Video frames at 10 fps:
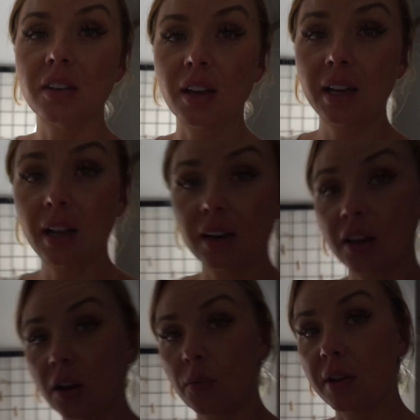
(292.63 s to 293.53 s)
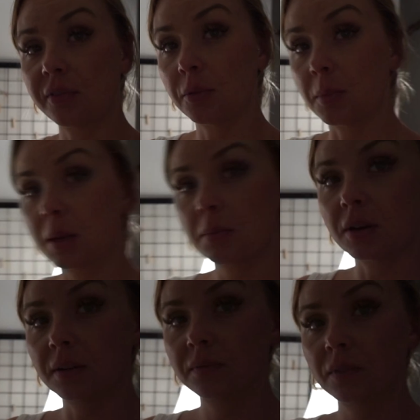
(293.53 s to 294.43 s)
the night kind of got away from me,
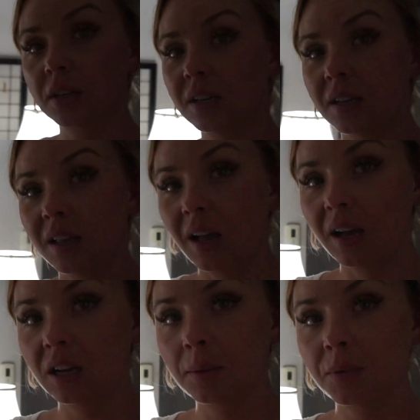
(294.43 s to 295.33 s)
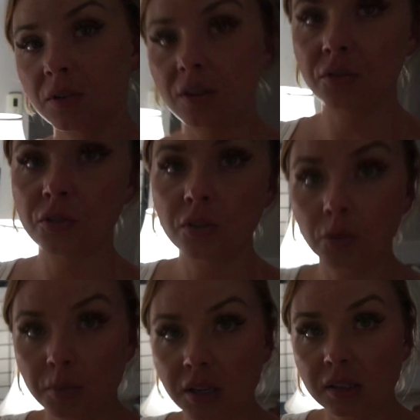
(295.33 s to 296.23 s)
but hung up those other two
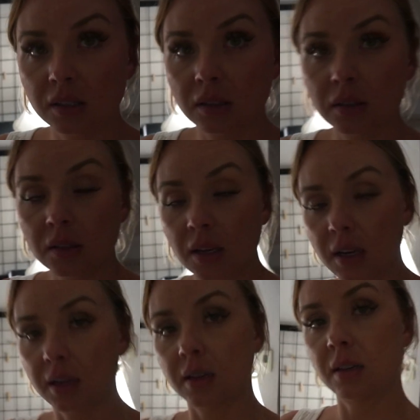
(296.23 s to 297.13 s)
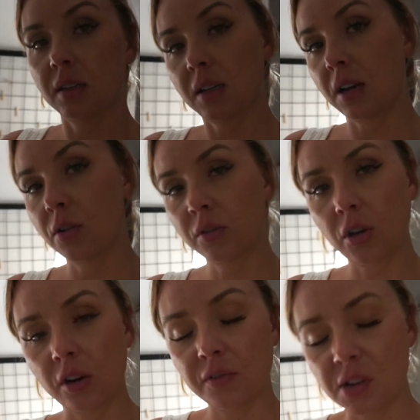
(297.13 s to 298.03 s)
little pieces and I know it's
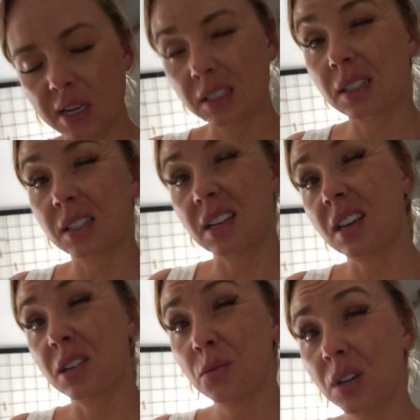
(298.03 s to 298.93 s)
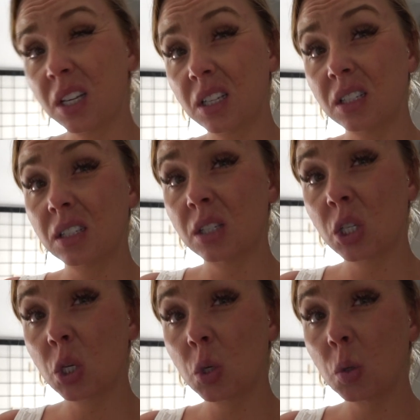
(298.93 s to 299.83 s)
hard for you guys to see anyways,
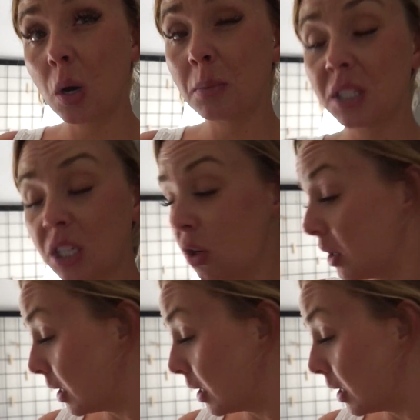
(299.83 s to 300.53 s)
so I'm just gonna go to